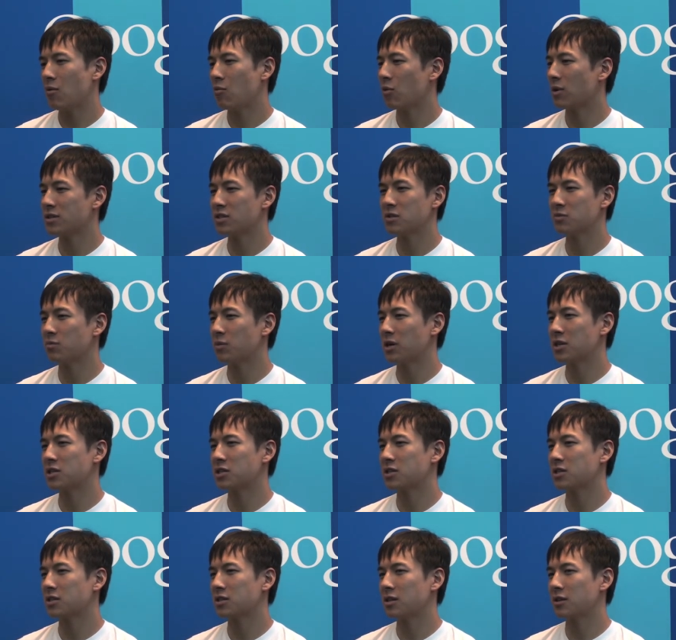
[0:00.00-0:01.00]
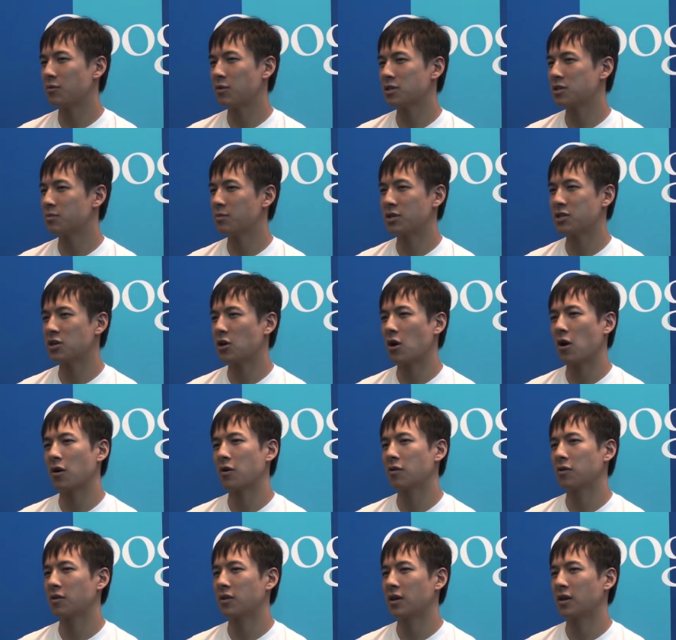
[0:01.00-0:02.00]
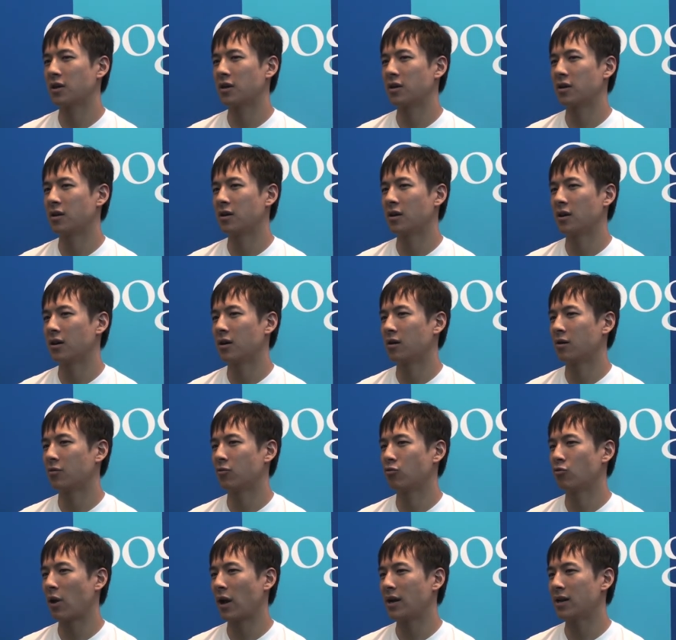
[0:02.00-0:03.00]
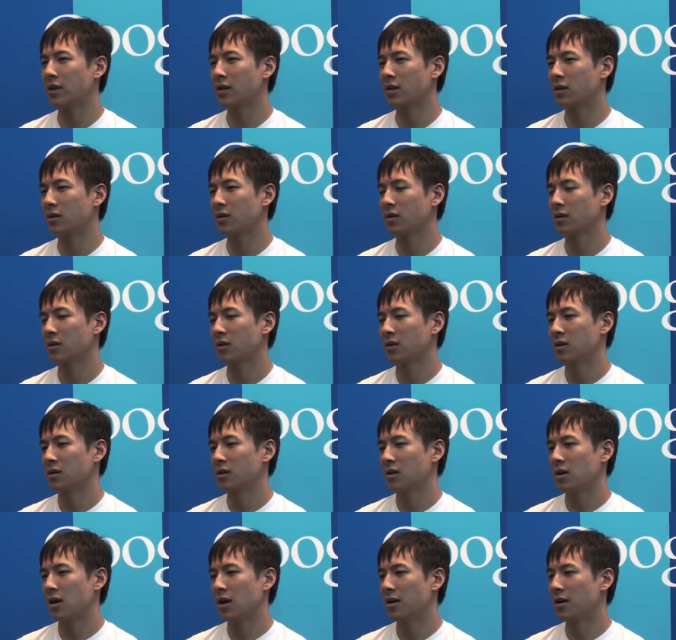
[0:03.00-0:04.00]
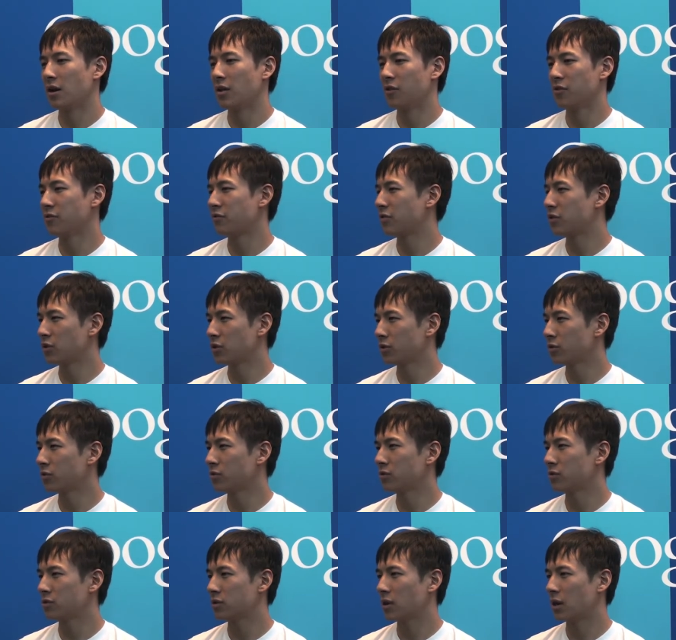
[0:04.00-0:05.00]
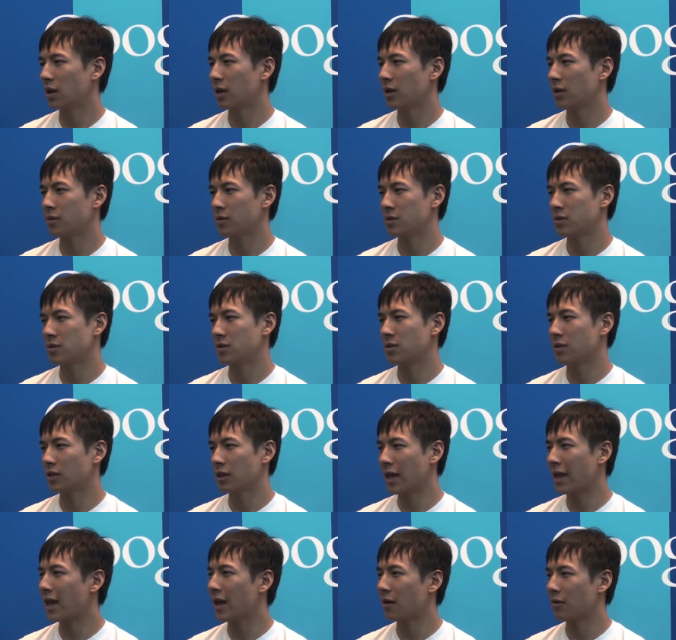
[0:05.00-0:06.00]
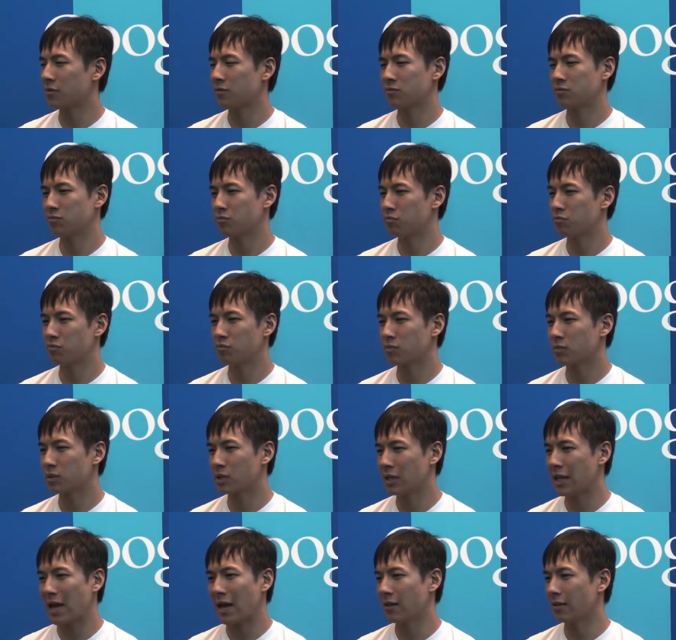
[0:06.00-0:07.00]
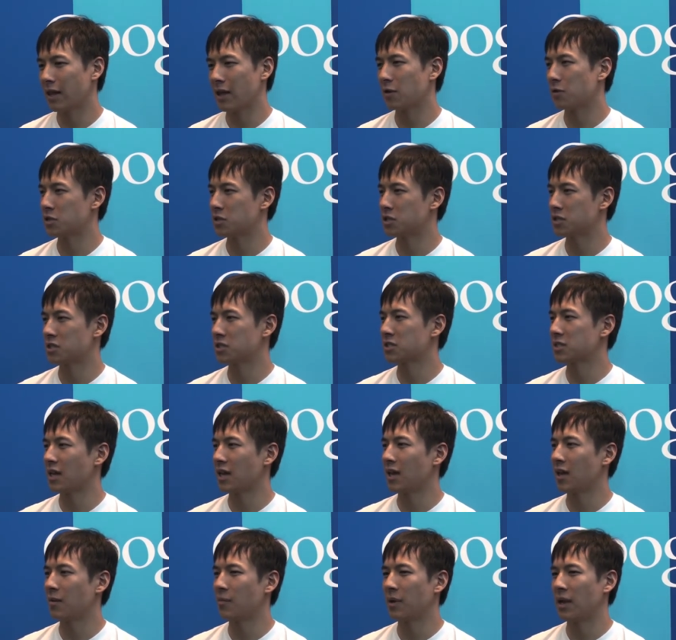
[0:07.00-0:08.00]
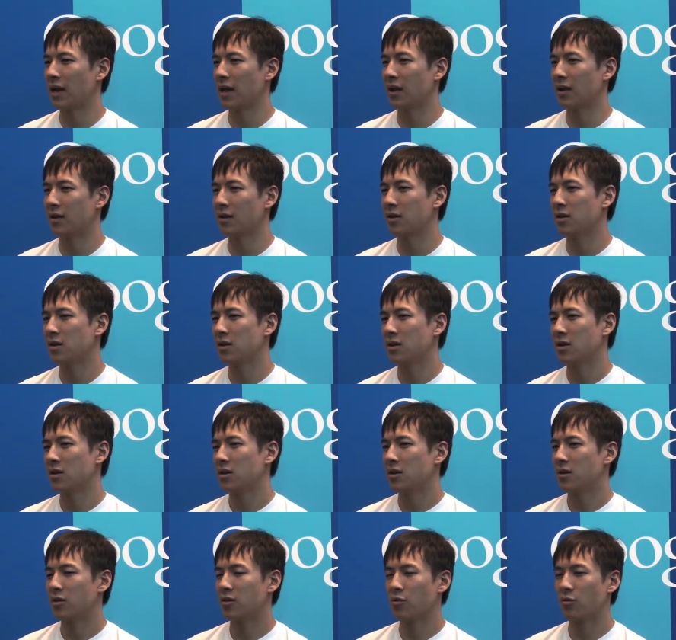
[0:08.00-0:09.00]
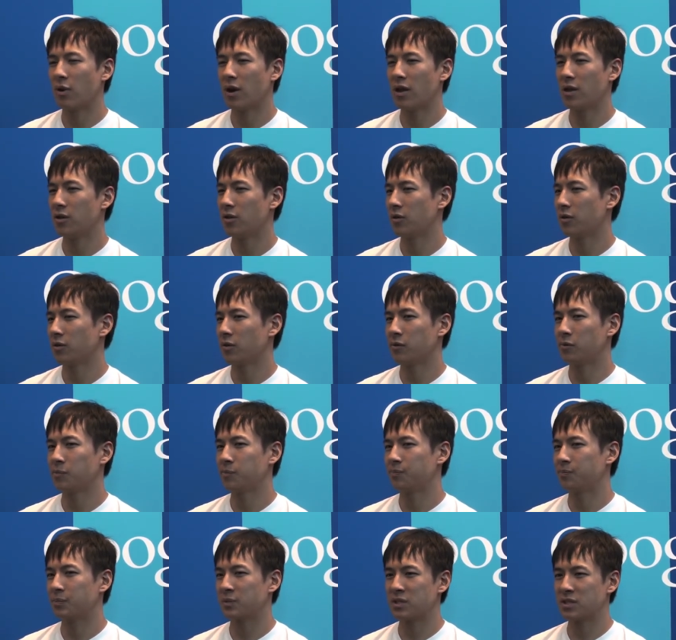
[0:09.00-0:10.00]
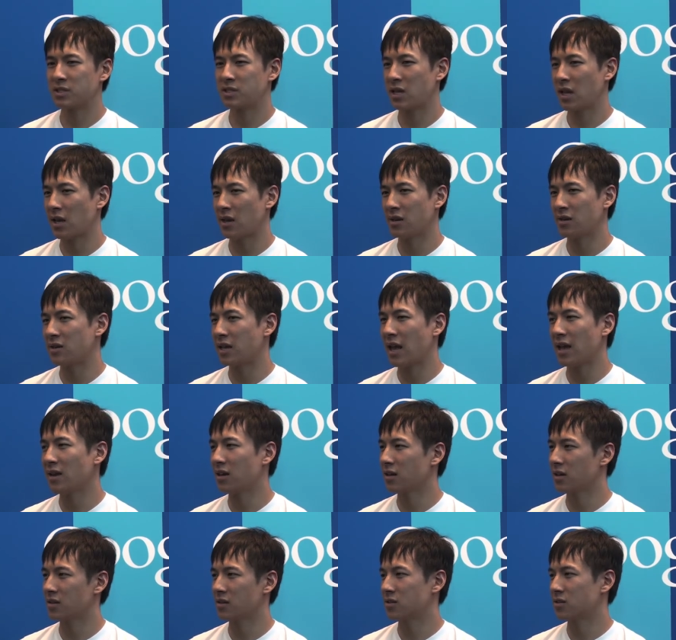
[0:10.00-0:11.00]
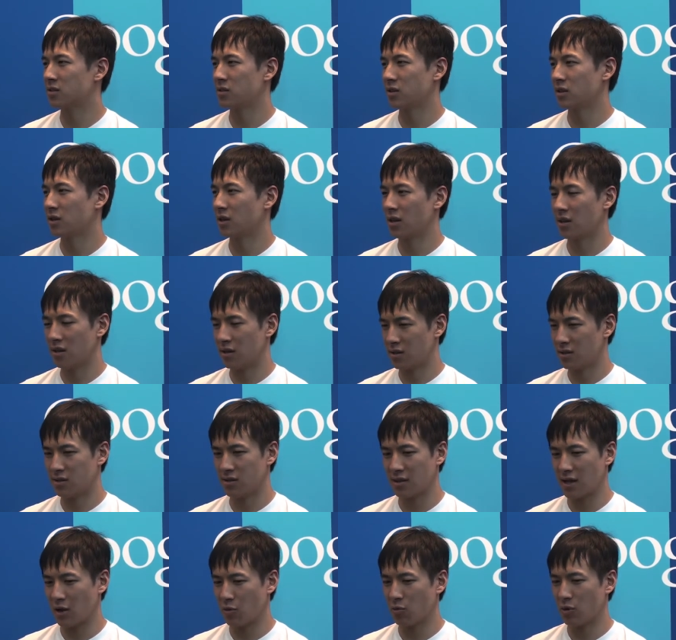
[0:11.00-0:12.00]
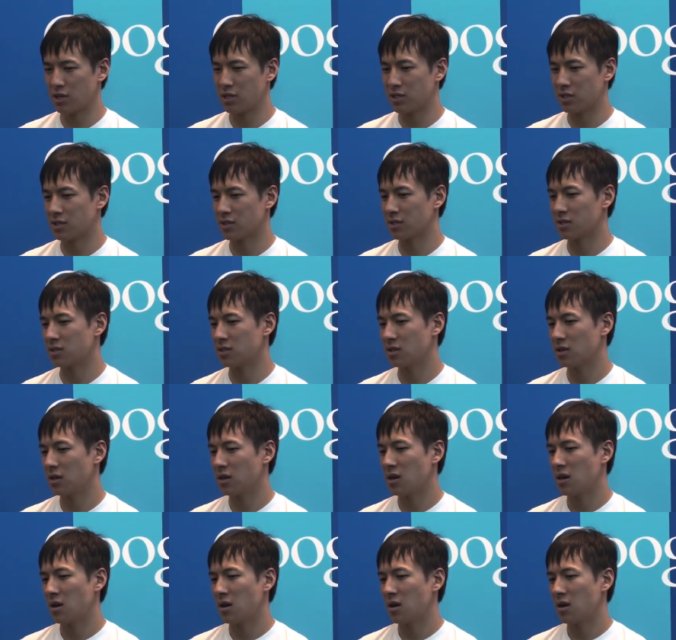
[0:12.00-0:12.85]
It wasn't much. It wasn't much harder than uh, writing another view uh, okay. The layout layout language is the same, and the way you send data to the to that widget is